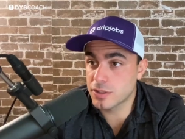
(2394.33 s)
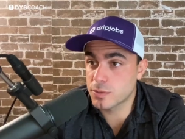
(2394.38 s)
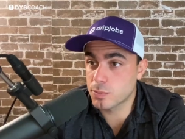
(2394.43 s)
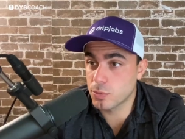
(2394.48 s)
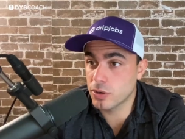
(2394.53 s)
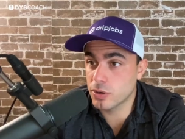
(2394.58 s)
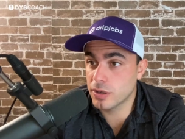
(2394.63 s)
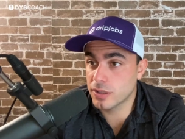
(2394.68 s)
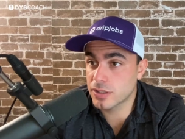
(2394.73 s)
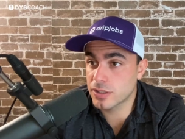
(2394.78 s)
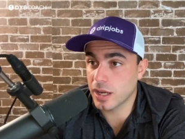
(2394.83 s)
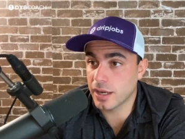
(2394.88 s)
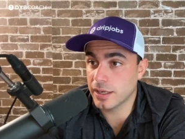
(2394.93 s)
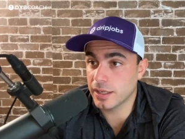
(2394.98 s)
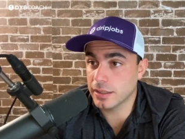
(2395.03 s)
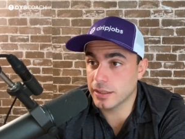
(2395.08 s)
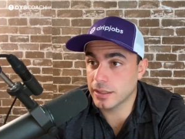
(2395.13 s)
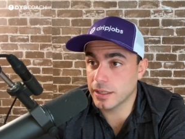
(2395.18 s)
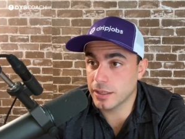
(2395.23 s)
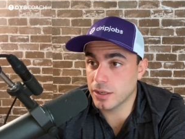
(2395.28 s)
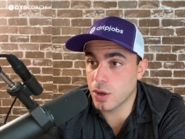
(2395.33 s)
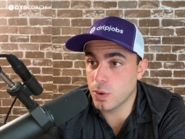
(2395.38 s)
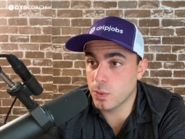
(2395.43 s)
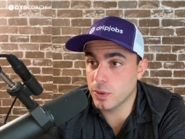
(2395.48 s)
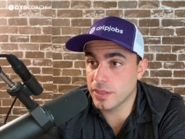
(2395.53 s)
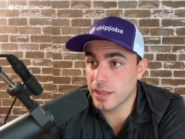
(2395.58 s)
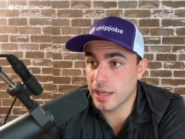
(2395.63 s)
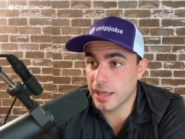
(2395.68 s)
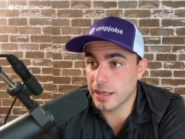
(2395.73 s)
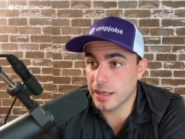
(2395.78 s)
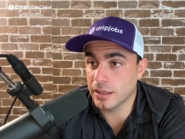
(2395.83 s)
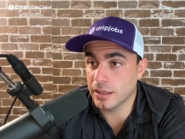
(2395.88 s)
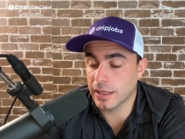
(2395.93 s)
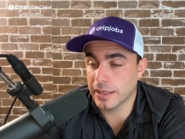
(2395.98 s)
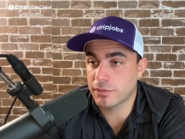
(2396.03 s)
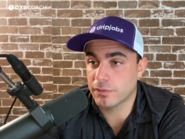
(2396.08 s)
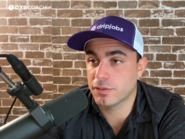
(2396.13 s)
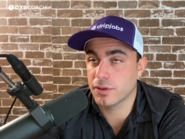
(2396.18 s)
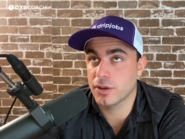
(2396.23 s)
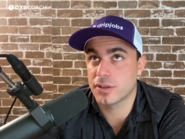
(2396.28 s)
more exciting than knowing that,
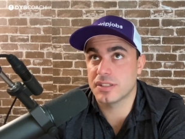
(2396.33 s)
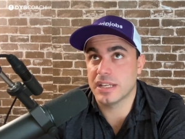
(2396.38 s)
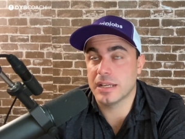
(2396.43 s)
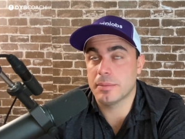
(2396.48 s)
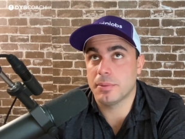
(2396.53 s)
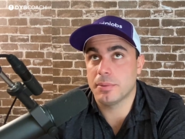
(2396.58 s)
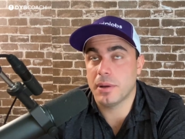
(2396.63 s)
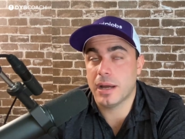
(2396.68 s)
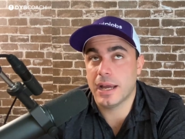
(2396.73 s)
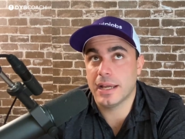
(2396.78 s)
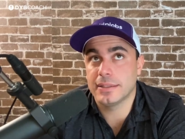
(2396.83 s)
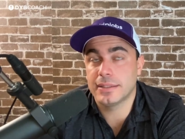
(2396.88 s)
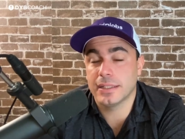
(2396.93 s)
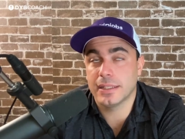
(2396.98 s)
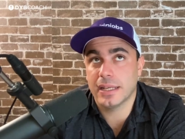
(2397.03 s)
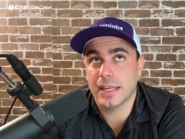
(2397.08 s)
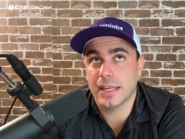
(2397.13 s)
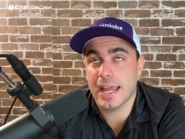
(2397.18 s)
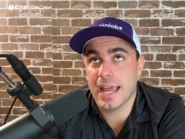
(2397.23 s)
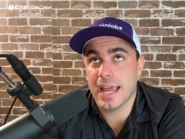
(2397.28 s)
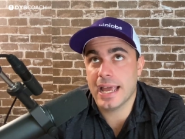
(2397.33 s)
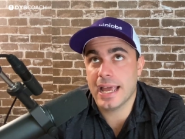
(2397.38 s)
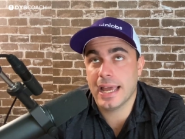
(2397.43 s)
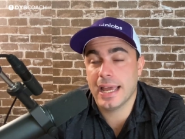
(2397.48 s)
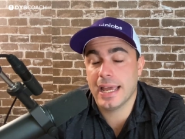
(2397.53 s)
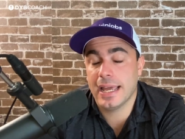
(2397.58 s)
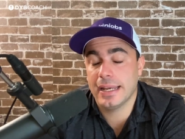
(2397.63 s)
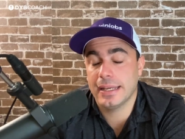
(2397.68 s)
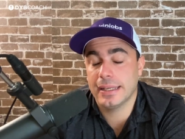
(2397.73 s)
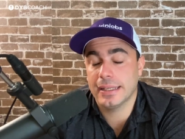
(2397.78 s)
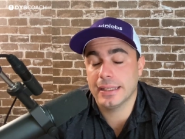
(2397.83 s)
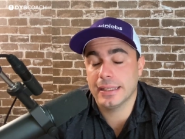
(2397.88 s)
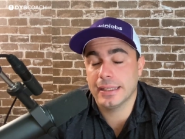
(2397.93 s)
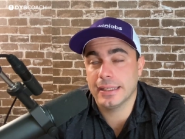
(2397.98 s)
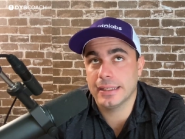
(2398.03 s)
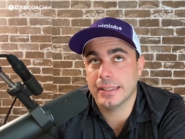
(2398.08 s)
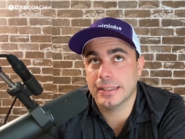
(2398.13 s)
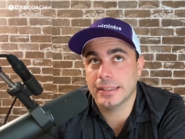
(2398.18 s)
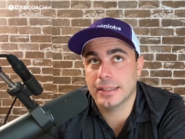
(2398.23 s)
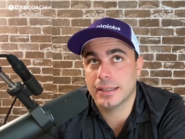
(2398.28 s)
like, for example, I did an ad
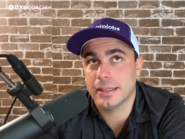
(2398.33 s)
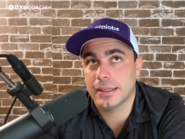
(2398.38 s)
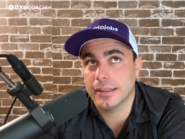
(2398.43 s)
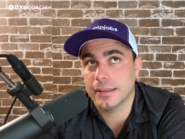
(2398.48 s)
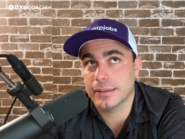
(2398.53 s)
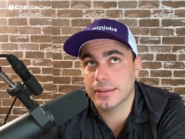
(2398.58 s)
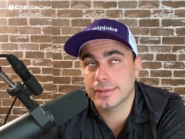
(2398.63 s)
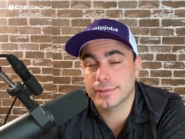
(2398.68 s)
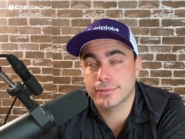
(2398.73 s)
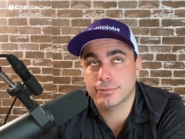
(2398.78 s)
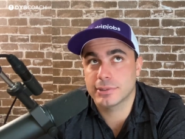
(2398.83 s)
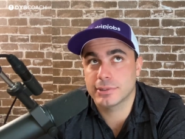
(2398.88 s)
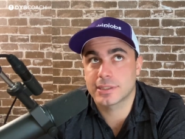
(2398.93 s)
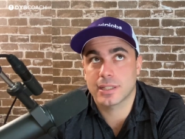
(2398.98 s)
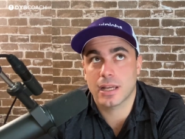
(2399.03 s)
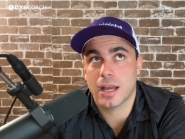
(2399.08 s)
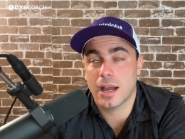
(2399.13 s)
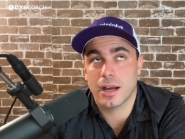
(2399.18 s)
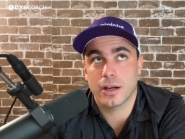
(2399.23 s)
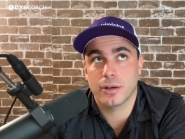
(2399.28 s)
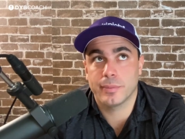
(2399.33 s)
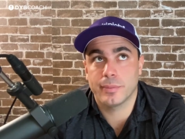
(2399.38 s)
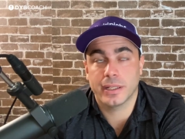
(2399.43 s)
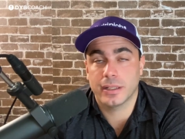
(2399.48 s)
in uh, this retirement